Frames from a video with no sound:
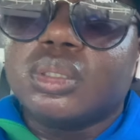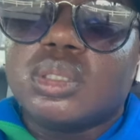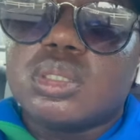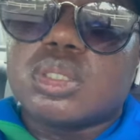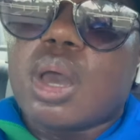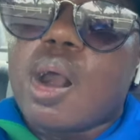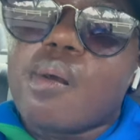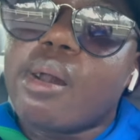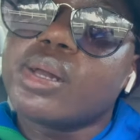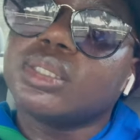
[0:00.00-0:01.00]
so
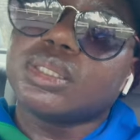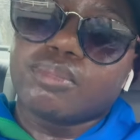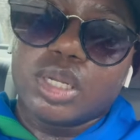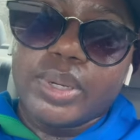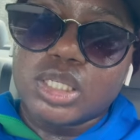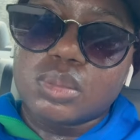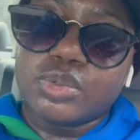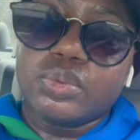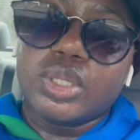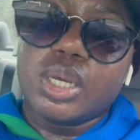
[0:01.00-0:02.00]
i'm gonna make a
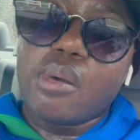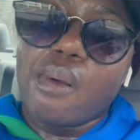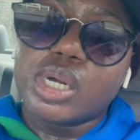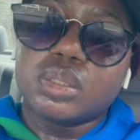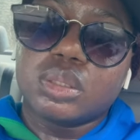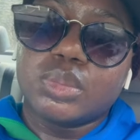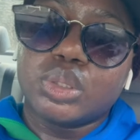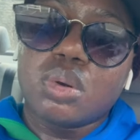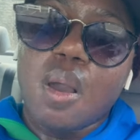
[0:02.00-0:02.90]
smoothie that's what i'm gonna do